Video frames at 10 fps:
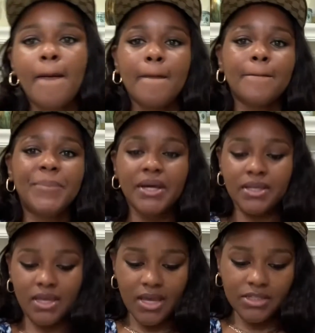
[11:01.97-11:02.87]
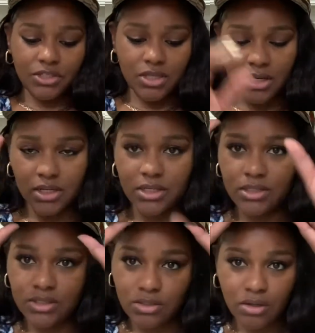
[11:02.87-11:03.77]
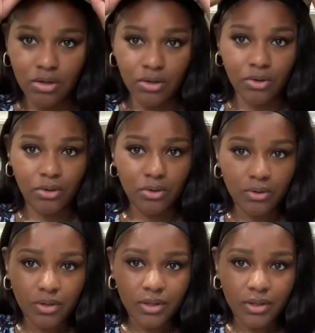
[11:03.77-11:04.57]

But yes, honey, so